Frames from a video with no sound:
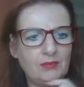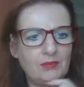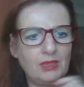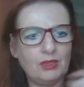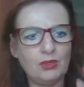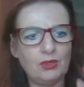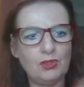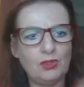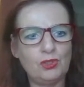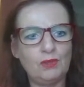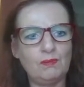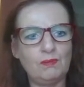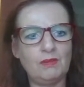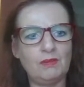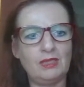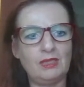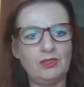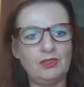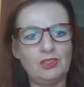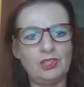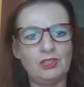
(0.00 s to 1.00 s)
because you
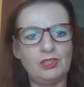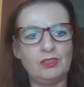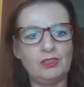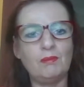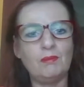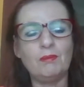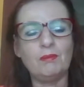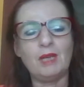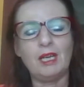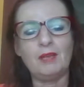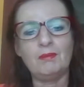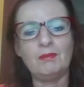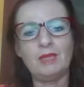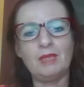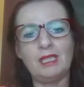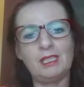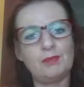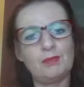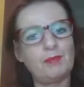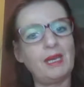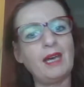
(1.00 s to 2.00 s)
mentioned your mom
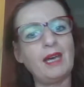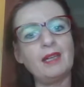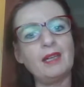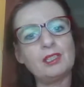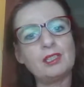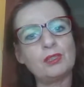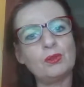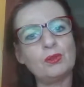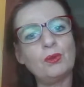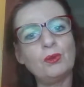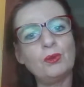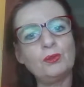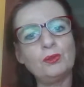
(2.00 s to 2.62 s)
has passed on